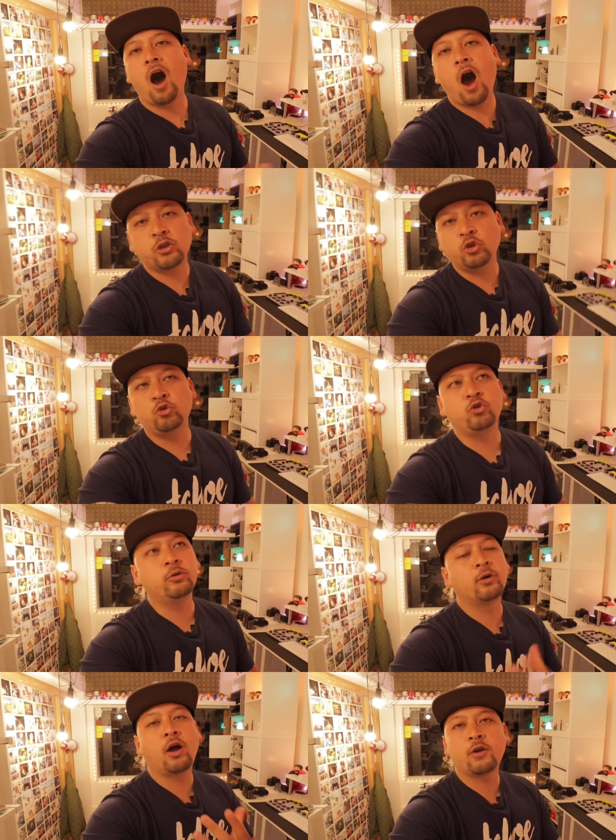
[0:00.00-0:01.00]
on
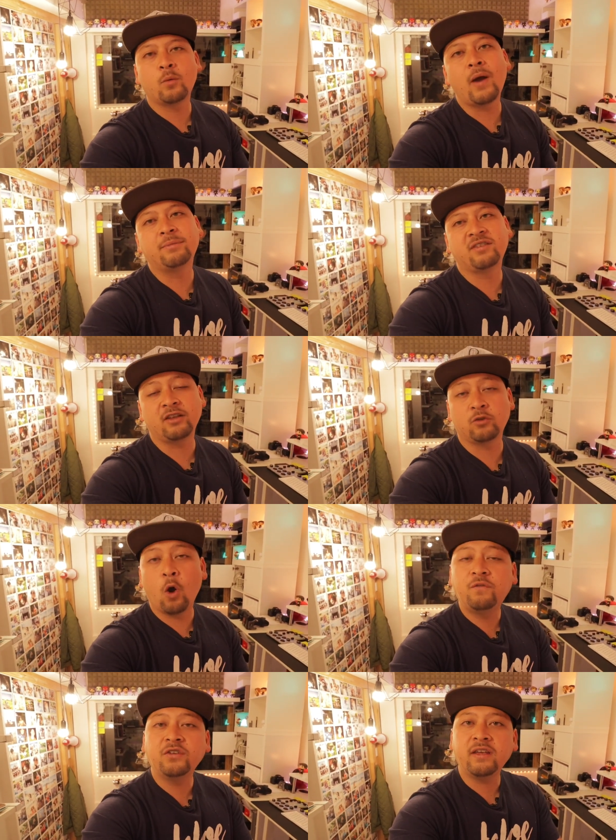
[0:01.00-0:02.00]
YouTube or on their websites. So
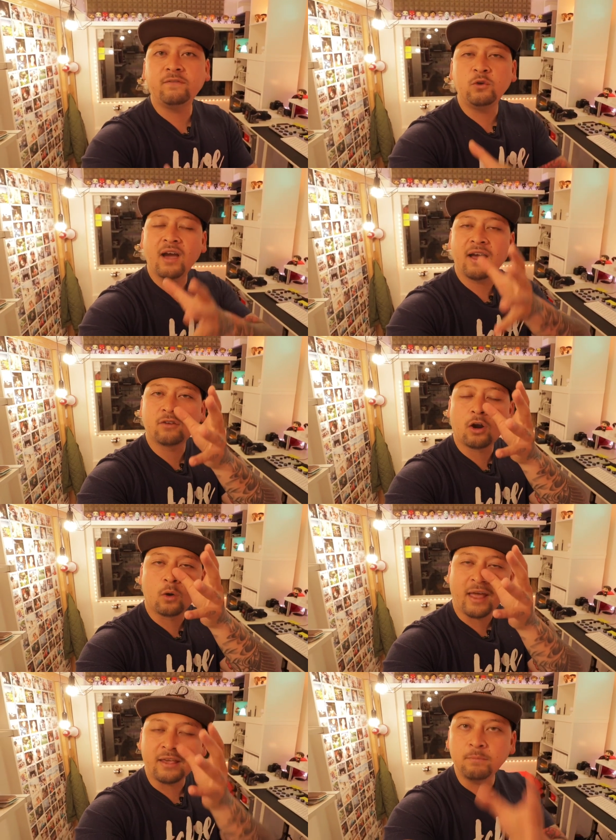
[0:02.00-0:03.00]
hopefully, if you guys
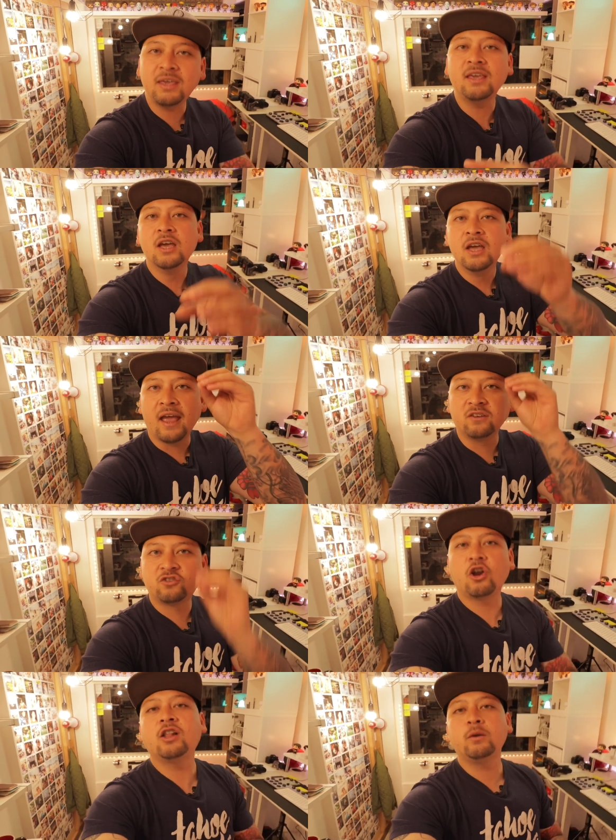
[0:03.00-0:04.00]
are like me and
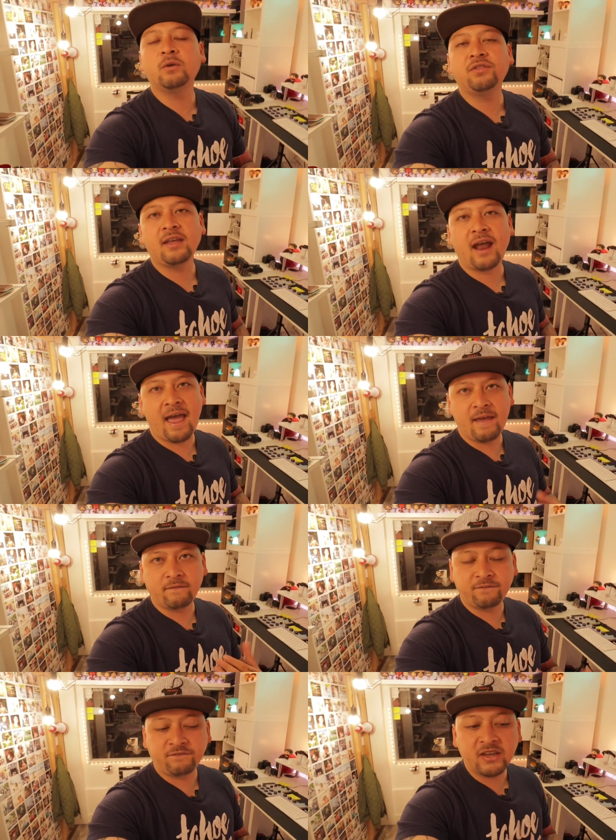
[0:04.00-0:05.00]
struggling with it, I
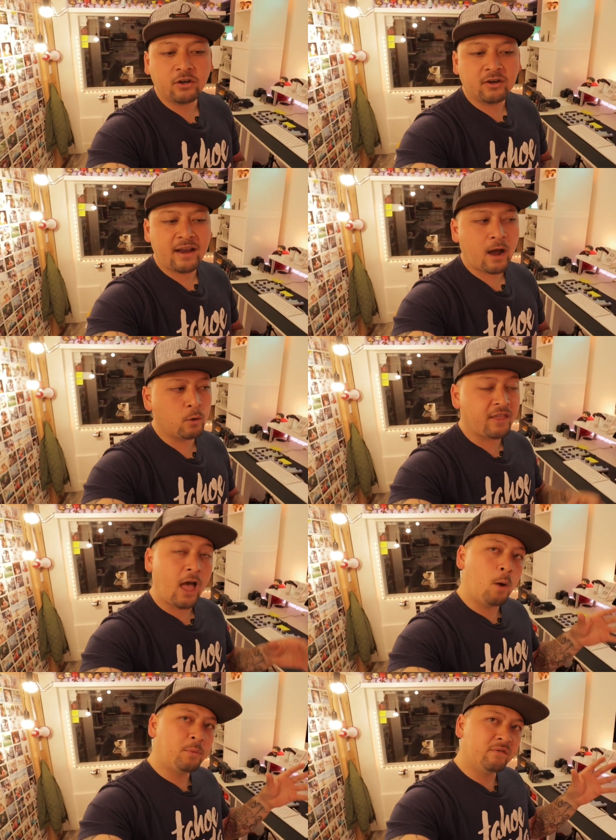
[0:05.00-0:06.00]
have figured it out with the
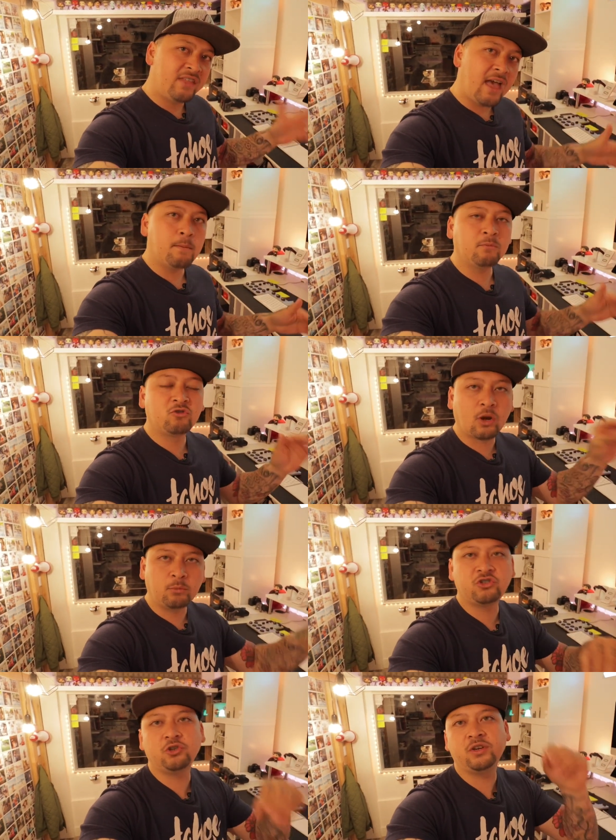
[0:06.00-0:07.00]
help of them,
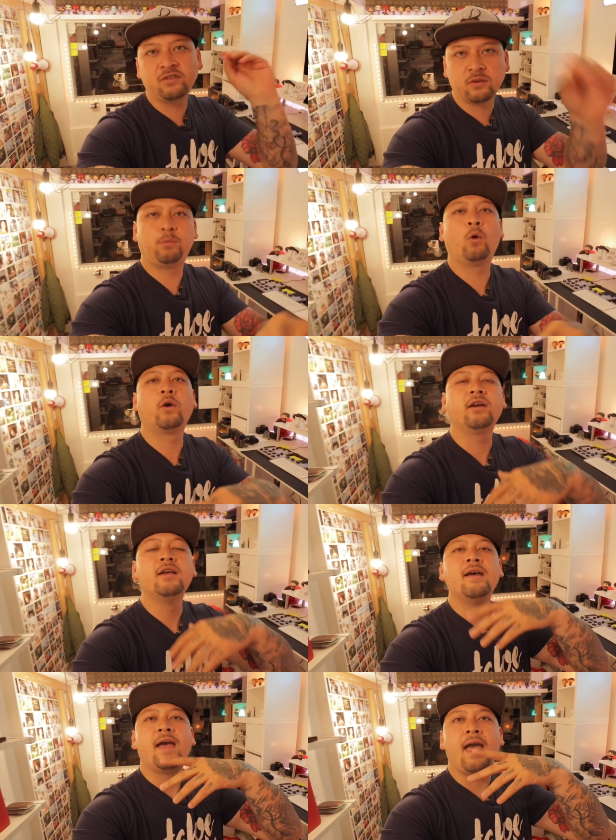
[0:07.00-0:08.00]
troubleshooting, support,
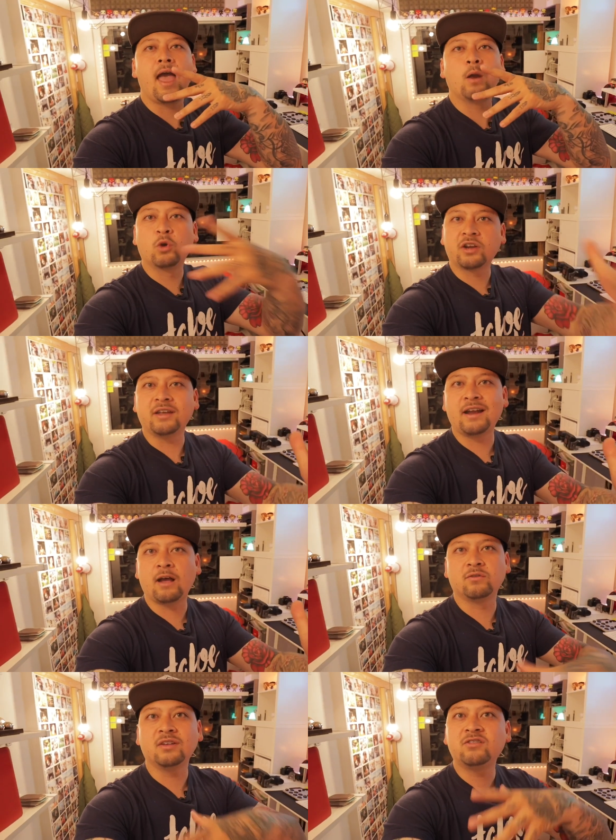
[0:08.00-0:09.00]
and working it
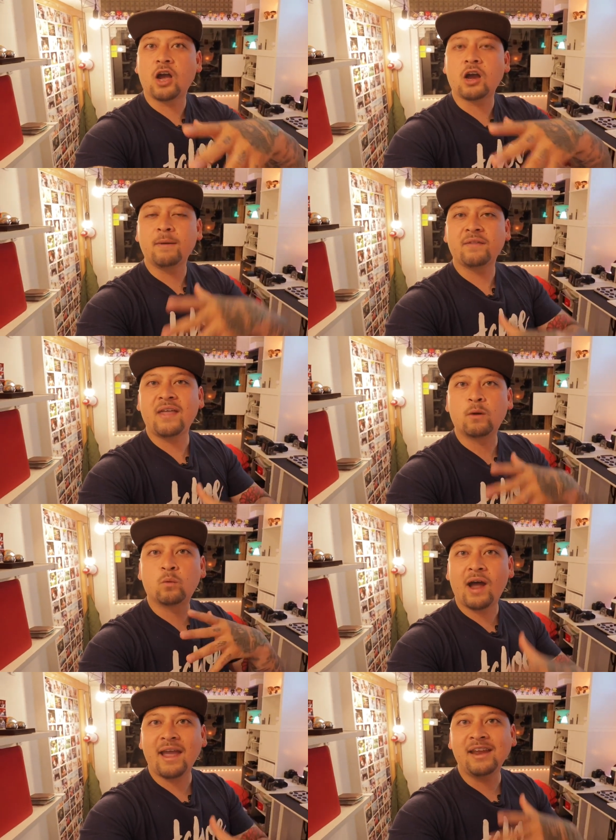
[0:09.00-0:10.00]
out. So let's talk about that
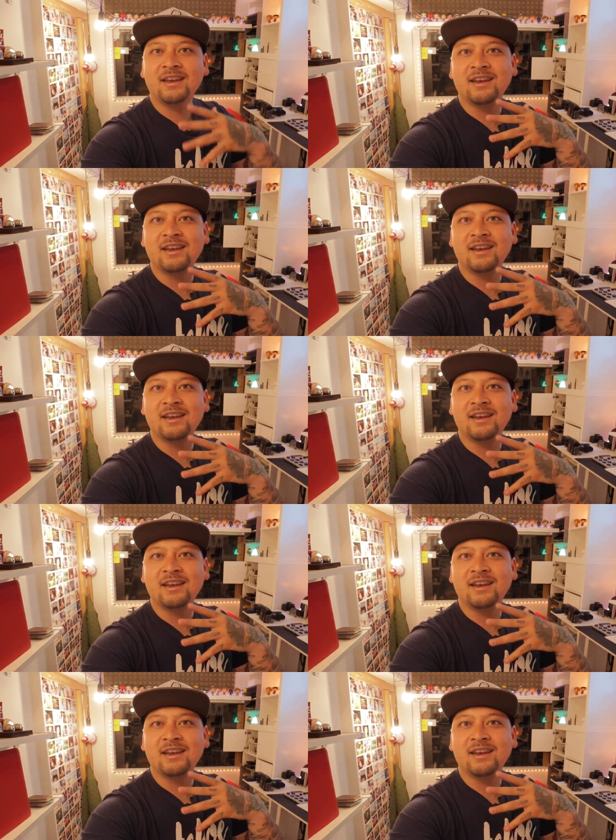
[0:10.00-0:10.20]
right